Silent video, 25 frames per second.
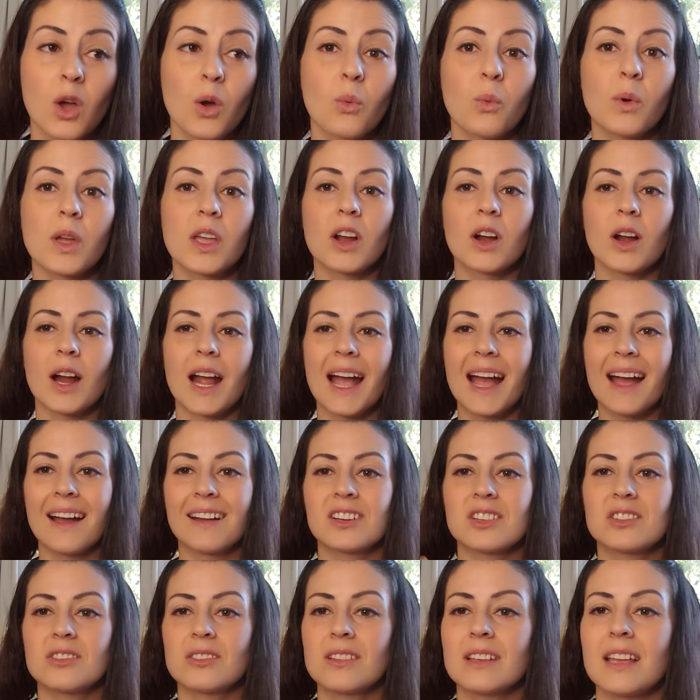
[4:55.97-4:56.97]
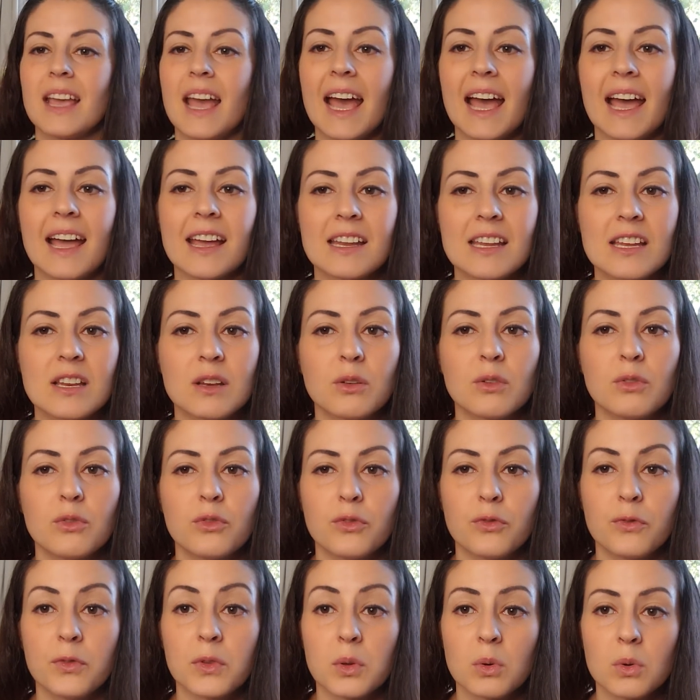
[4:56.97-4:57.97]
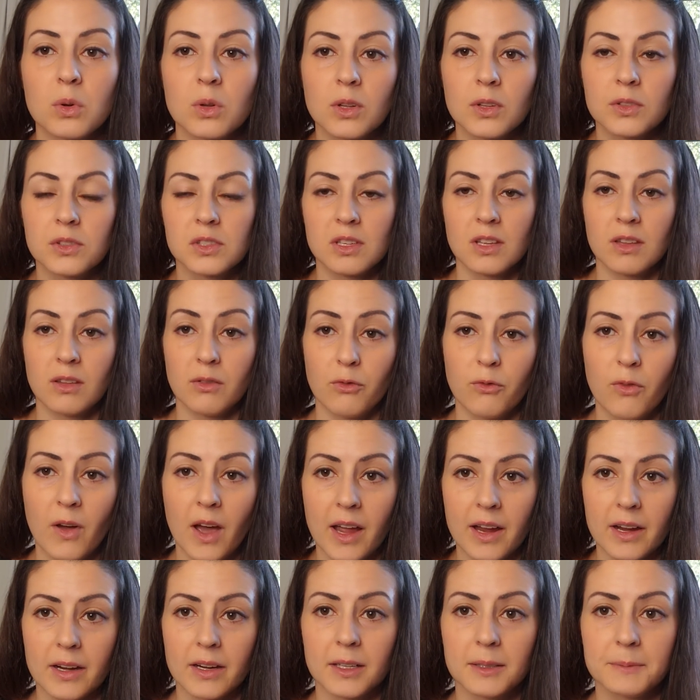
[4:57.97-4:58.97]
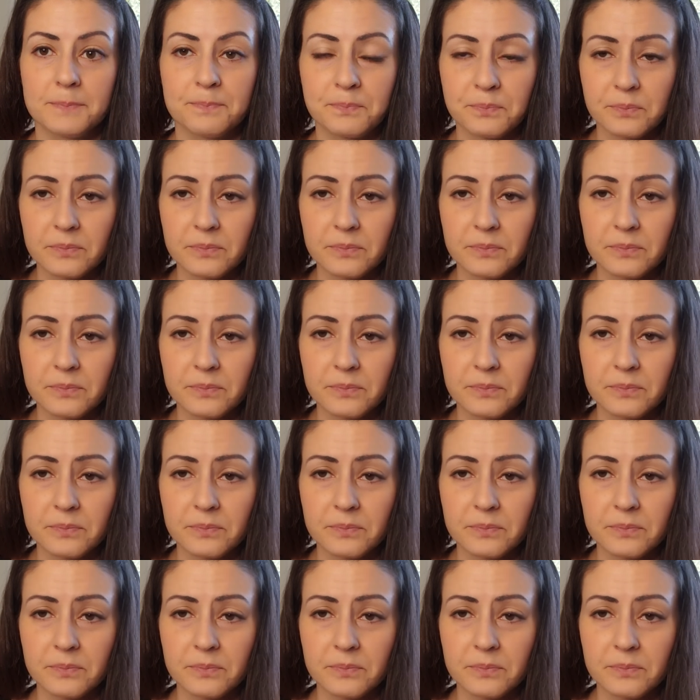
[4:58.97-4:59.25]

we are actually adding fuel to the fire.